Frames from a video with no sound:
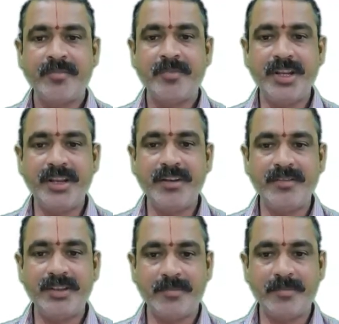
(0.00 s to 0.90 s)
being
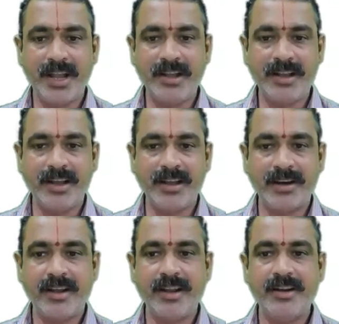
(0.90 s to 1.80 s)
with the
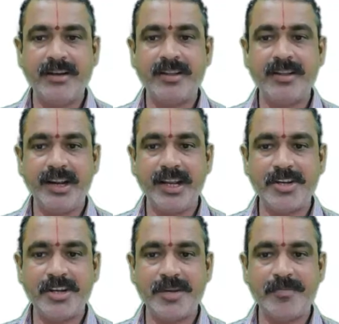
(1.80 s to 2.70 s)
banker in the
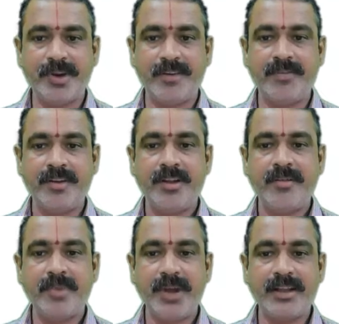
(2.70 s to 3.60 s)
relationship of
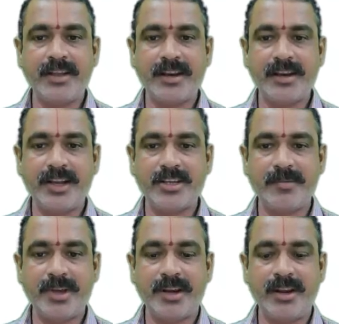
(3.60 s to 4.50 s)
banker and
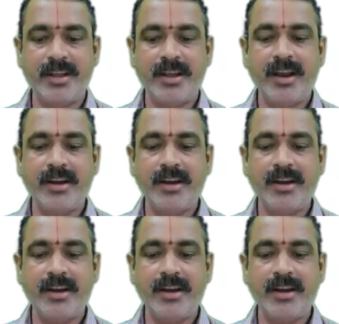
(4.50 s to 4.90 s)
customer,